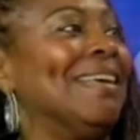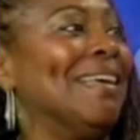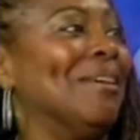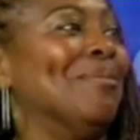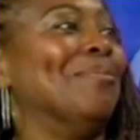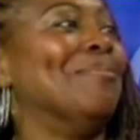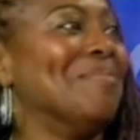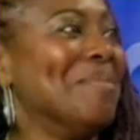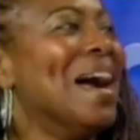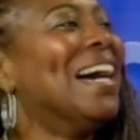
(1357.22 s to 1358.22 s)
Right.
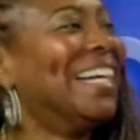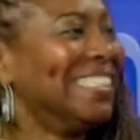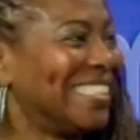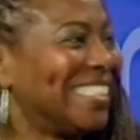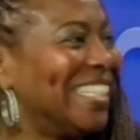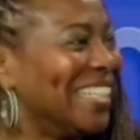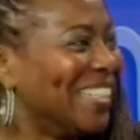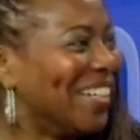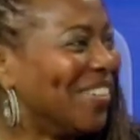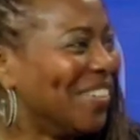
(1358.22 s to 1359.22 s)
So that's my
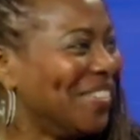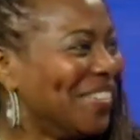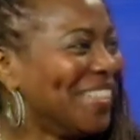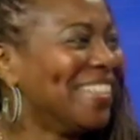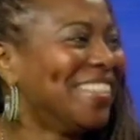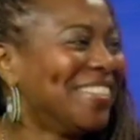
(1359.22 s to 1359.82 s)
next question.